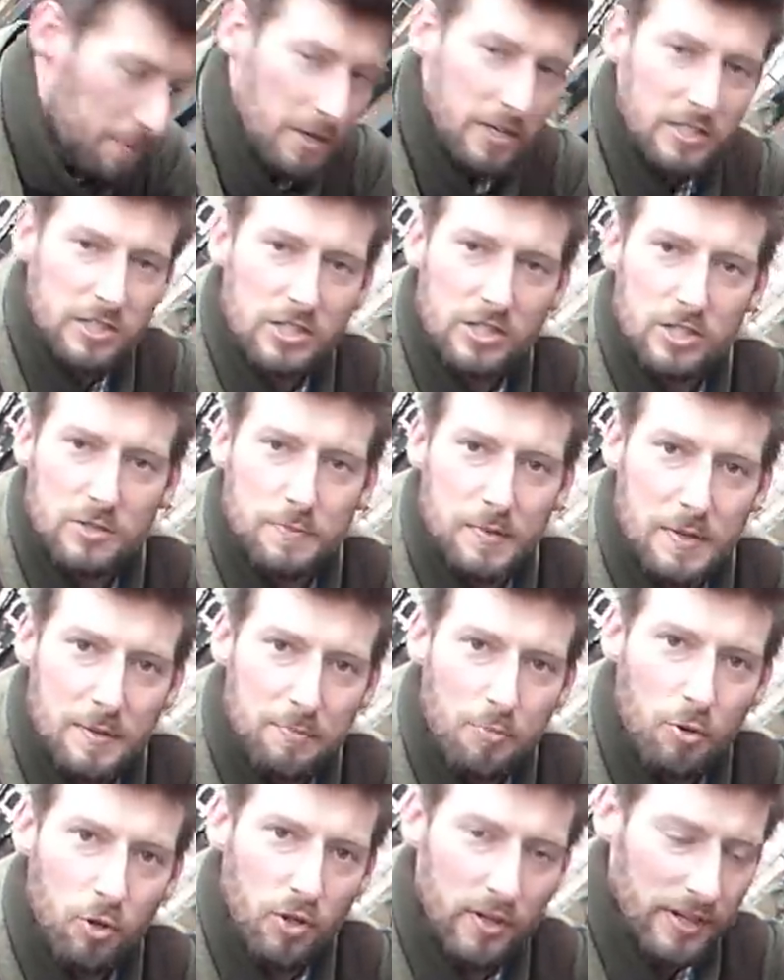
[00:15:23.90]
appear to just be
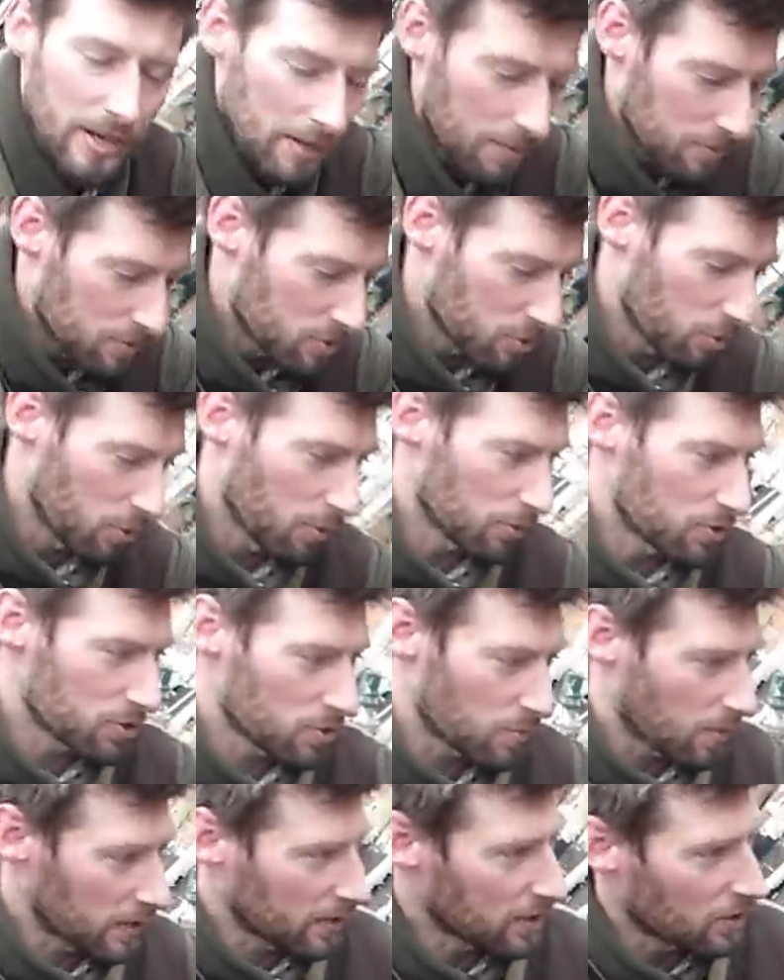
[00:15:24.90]
pulling out, so we'll
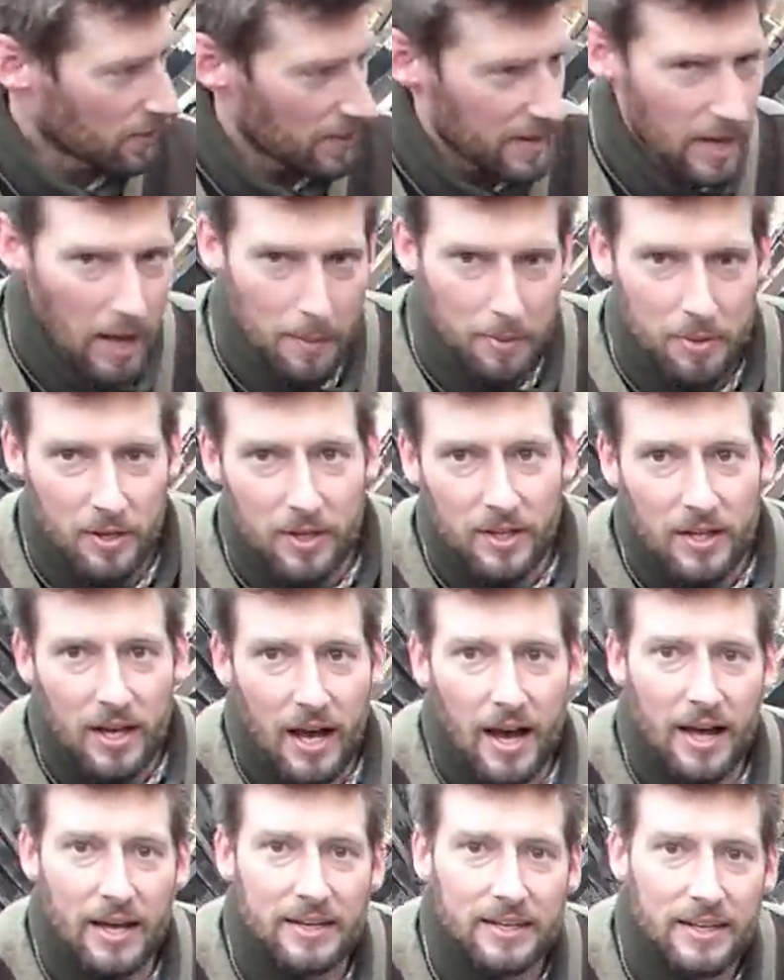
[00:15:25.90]
just work our way up
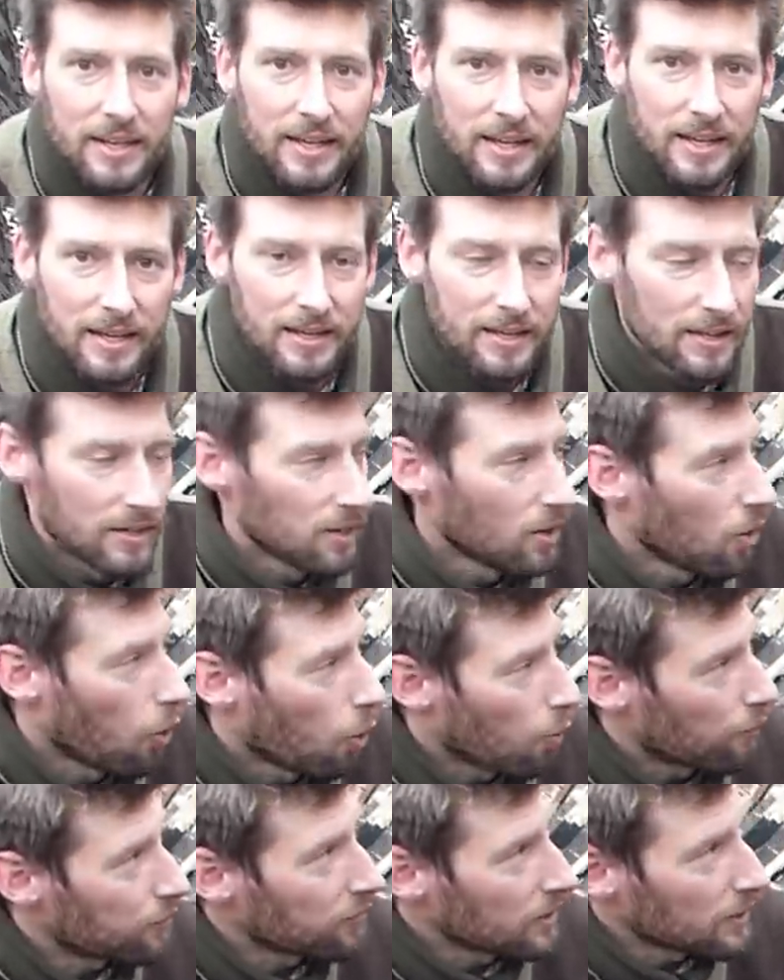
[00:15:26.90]
and uh,
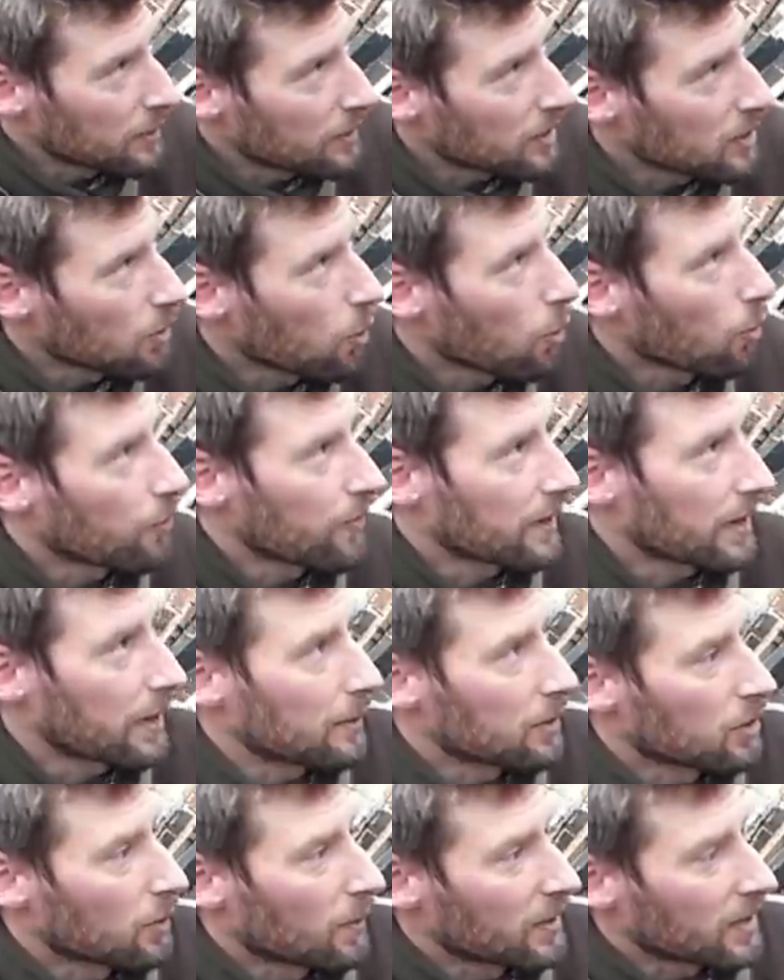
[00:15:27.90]
hopefully we get the whole thing
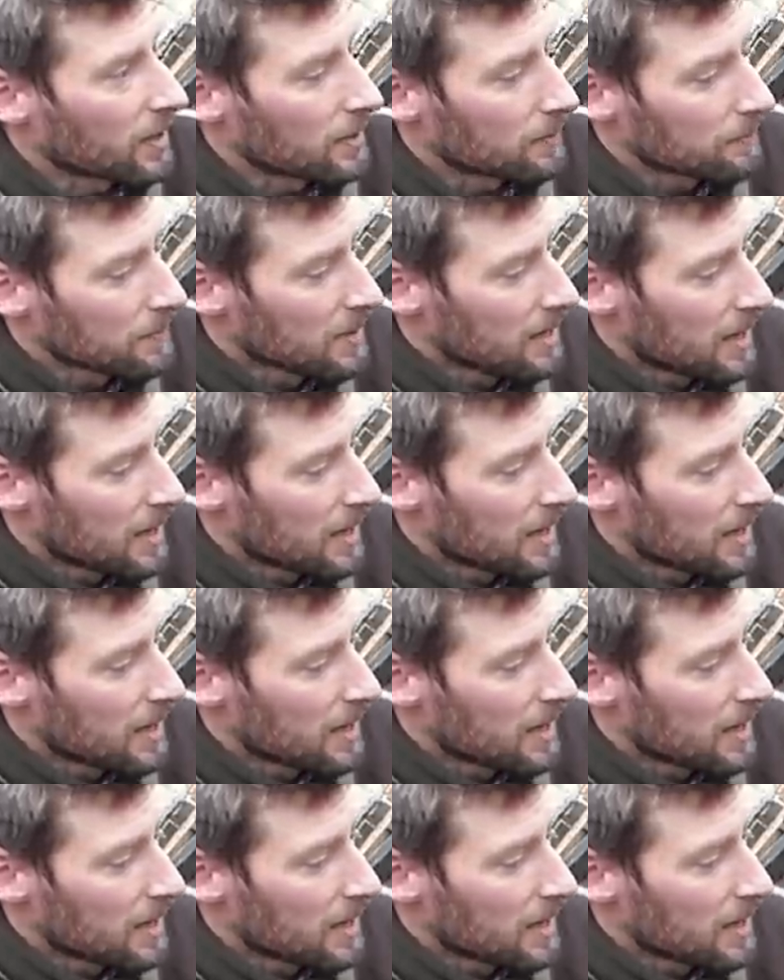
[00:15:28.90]
out in a winner.